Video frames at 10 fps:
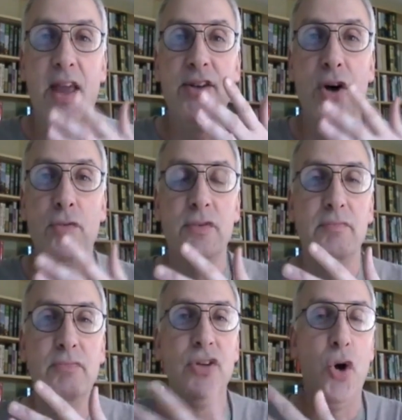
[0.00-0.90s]
they
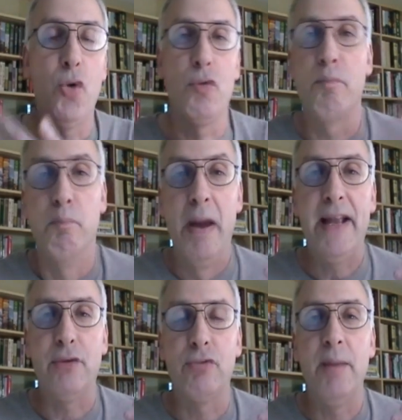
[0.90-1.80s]
don't,
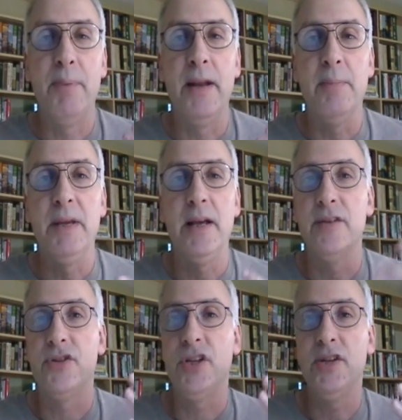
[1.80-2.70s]
make a rip in it
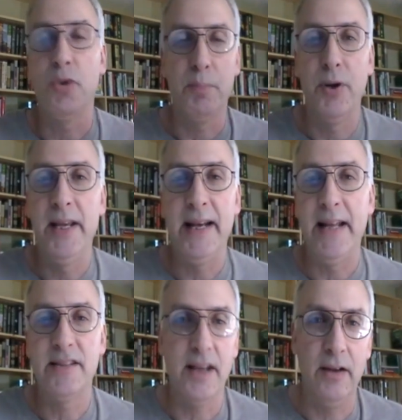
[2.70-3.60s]
because, geez, we're
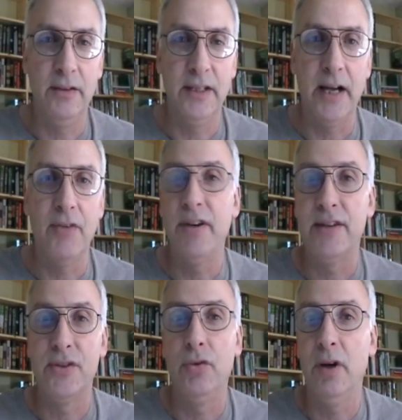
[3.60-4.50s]
putting it on sale and the
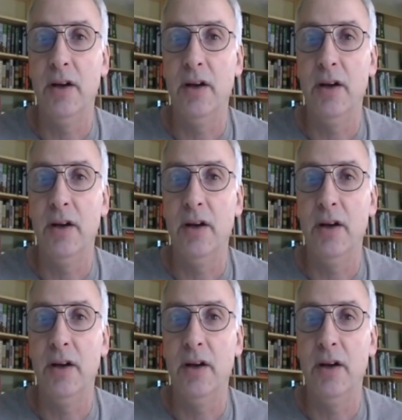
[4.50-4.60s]
garment is